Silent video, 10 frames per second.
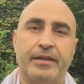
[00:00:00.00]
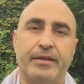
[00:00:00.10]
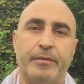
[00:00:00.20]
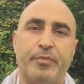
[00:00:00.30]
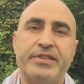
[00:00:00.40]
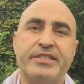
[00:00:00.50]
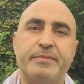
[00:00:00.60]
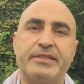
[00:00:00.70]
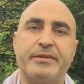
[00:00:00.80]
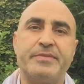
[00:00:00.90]
The
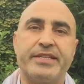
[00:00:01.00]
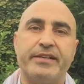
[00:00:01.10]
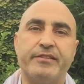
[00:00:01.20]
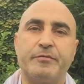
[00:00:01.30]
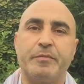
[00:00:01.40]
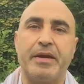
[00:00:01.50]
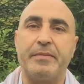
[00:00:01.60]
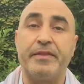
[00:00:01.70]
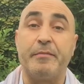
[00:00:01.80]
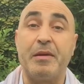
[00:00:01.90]
principles themselves, may
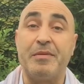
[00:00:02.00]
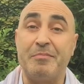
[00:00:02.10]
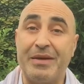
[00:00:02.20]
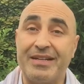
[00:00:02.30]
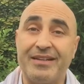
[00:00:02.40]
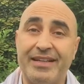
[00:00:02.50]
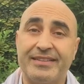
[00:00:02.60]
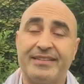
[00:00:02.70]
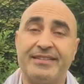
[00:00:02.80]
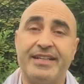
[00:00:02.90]
be mental
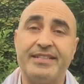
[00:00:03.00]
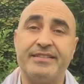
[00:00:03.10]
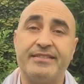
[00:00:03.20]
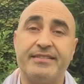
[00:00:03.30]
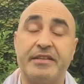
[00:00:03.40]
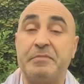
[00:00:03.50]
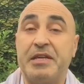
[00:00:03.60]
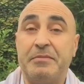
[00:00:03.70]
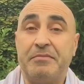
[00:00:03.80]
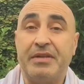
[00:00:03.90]
exercises, they
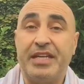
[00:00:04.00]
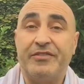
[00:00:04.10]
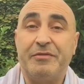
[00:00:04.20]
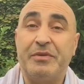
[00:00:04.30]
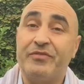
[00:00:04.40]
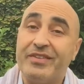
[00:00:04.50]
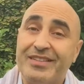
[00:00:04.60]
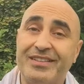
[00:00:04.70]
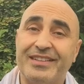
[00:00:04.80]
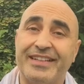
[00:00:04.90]
may even be
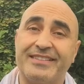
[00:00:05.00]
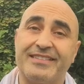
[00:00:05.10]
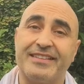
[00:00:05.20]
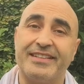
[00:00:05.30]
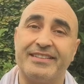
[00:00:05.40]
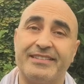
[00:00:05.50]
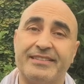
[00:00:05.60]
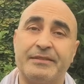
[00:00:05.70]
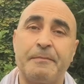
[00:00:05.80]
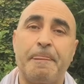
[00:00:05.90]
physical
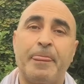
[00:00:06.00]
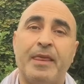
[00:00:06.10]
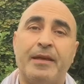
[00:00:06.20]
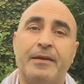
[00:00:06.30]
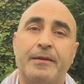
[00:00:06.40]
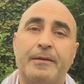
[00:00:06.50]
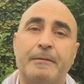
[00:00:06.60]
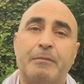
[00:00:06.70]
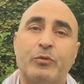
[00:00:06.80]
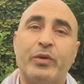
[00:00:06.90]
exercises,
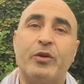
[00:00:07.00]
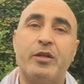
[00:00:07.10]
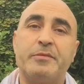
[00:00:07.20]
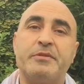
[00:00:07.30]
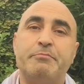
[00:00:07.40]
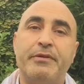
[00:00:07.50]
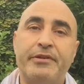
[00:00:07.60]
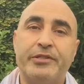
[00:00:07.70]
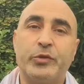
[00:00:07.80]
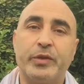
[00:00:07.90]
but we call them
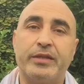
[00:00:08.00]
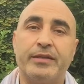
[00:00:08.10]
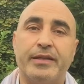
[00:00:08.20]
spiritual